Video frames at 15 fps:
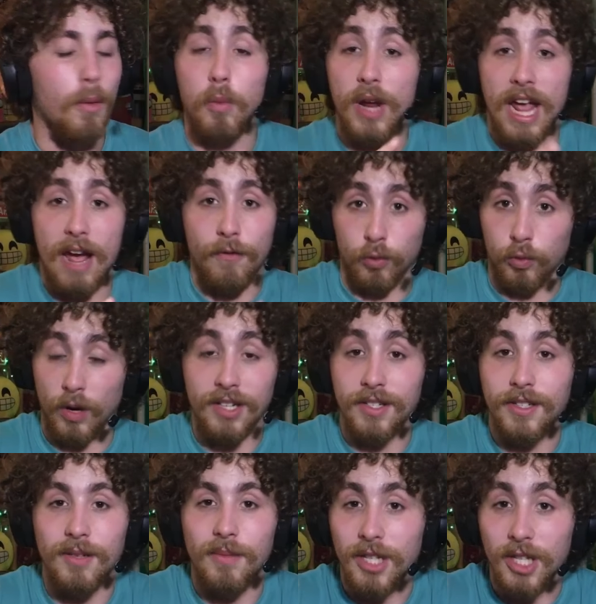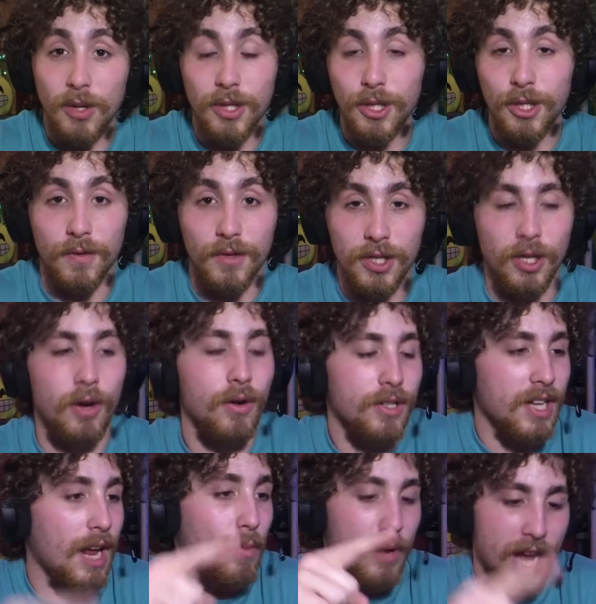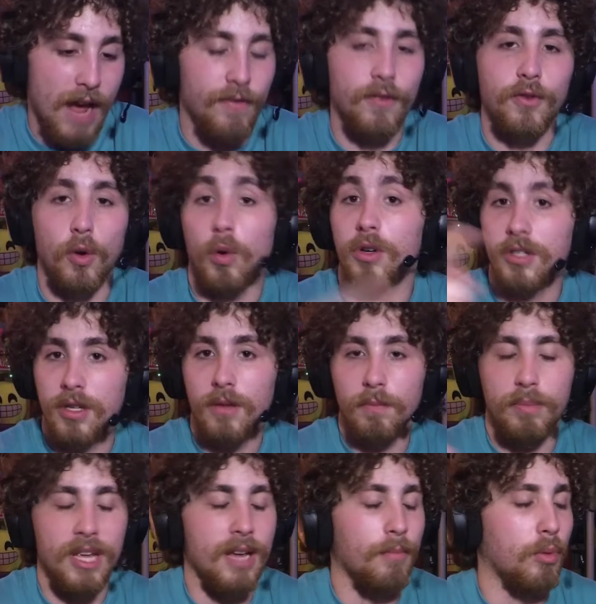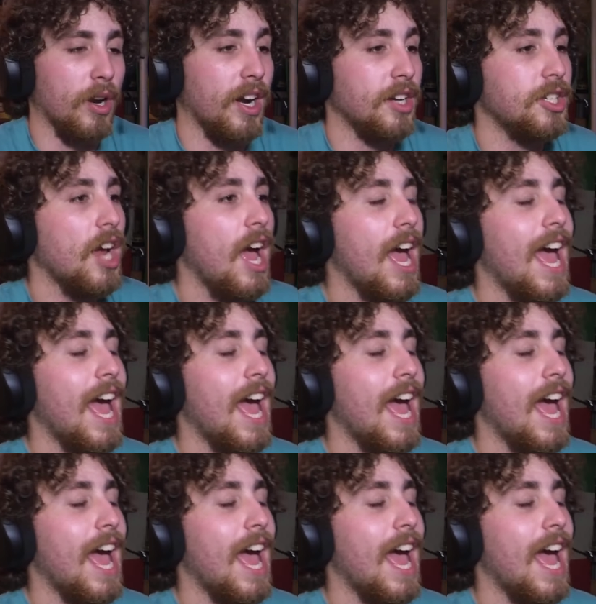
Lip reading: We have racism and usage of slurs, and we have, of course, being British.